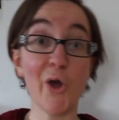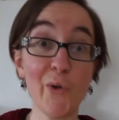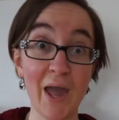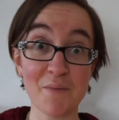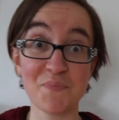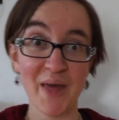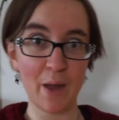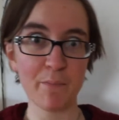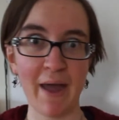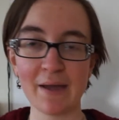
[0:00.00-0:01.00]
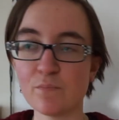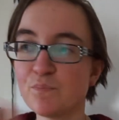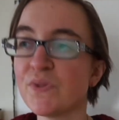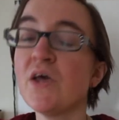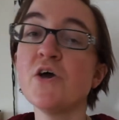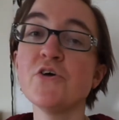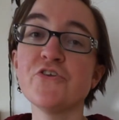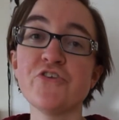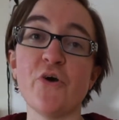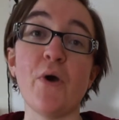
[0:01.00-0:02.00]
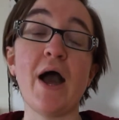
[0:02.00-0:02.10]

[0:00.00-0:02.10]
Okay, I'm back. So,